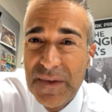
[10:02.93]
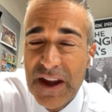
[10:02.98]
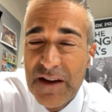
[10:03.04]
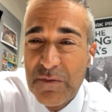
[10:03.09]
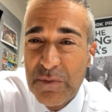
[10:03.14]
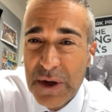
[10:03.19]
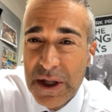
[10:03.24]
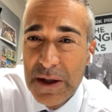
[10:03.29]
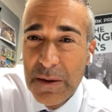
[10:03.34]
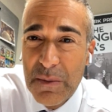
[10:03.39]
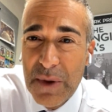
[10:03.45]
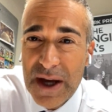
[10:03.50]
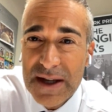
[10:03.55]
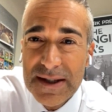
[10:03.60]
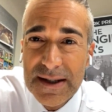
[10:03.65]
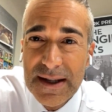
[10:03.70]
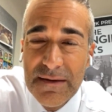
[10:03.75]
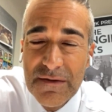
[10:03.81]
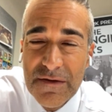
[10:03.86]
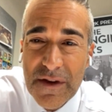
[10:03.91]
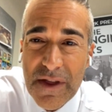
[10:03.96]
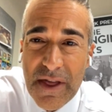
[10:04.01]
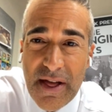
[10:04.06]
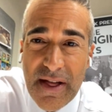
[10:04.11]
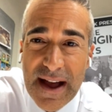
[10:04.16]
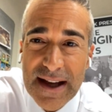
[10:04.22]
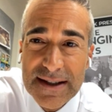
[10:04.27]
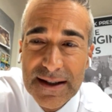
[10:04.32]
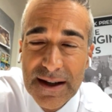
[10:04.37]
They've been the best team for the
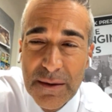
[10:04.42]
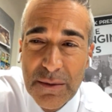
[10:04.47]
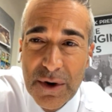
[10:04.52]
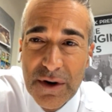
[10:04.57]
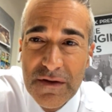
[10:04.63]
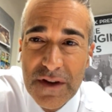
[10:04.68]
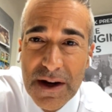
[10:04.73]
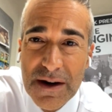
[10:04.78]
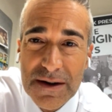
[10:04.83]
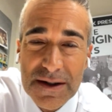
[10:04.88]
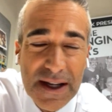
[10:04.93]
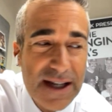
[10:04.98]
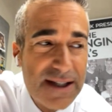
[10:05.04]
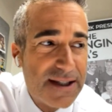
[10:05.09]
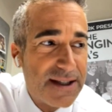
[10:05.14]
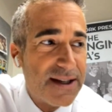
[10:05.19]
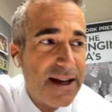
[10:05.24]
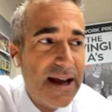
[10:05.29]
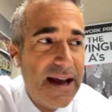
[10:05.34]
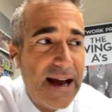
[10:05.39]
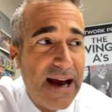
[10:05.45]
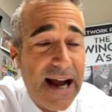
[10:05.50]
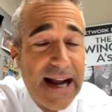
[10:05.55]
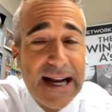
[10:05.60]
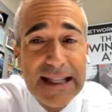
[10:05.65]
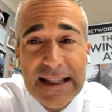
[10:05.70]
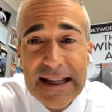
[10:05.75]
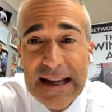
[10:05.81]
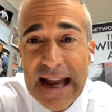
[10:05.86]
last number of years. I
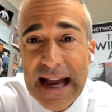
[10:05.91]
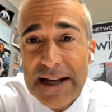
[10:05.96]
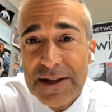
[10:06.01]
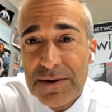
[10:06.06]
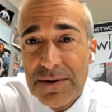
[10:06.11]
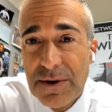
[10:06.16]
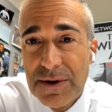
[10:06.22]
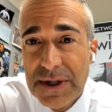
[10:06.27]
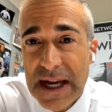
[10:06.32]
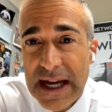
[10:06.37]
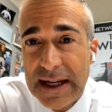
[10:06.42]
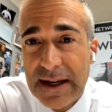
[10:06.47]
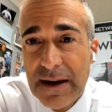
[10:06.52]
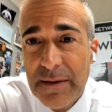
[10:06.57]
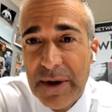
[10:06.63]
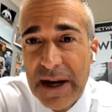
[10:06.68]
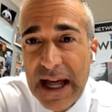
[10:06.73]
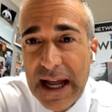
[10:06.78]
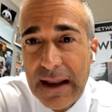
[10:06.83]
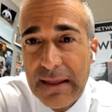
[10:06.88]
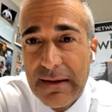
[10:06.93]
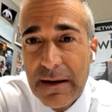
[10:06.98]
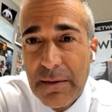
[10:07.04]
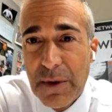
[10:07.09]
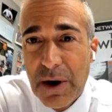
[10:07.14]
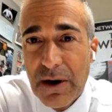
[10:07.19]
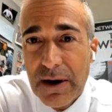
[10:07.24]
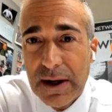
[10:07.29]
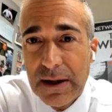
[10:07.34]
got the Astros coming out of the
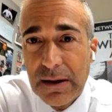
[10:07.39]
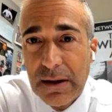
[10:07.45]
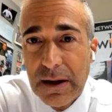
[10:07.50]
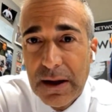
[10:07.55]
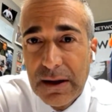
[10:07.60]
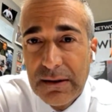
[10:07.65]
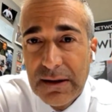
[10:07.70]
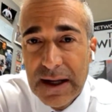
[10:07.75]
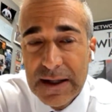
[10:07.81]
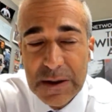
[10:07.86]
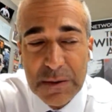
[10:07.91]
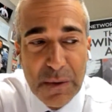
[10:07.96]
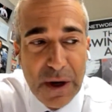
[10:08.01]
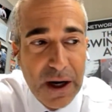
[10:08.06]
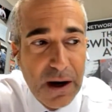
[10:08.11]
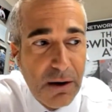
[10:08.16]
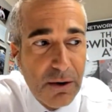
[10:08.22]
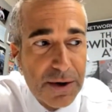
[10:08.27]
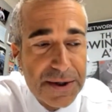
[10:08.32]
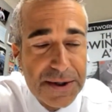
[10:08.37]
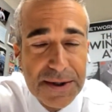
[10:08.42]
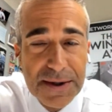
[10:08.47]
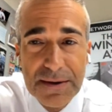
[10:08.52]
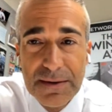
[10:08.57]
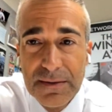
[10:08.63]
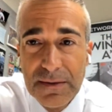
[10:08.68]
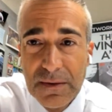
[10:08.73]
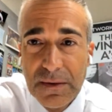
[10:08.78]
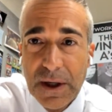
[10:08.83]
American League. That's my horse
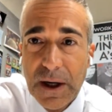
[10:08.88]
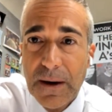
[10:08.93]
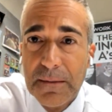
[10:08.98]
there.